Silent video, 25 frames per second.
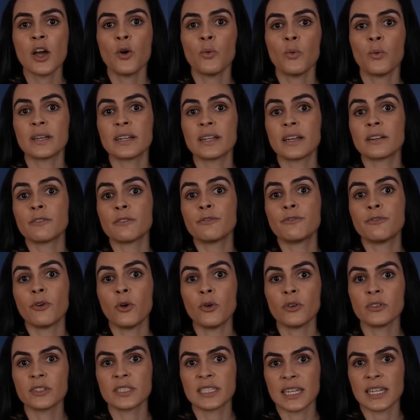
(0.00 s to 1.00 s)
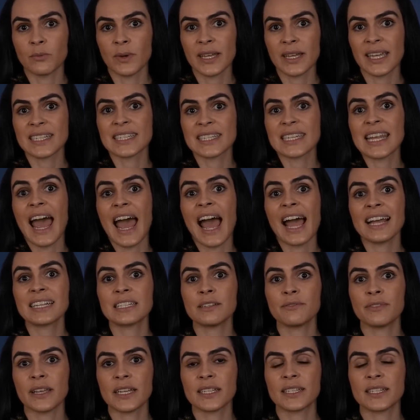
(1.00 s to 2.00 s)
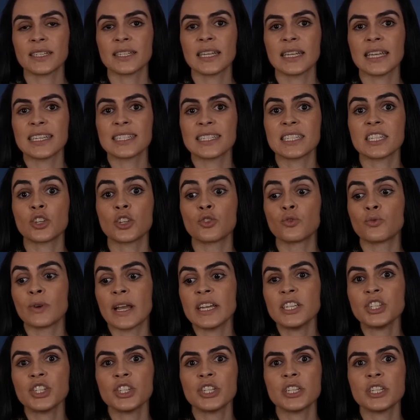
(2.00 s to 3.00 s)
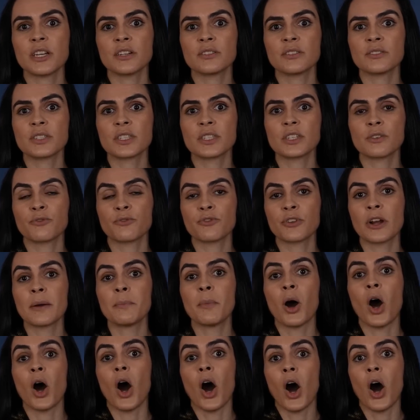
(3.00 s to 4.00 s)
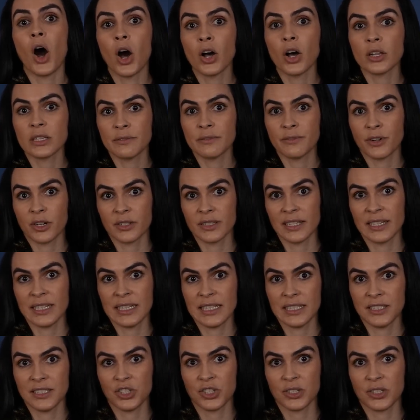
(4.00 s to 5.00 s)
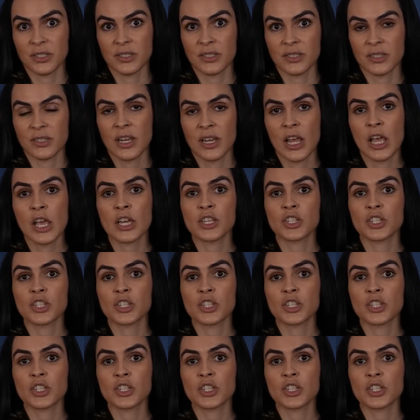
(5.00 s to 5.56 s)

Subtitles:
what unfolds and what gets activated is the ratios from all of our lineages.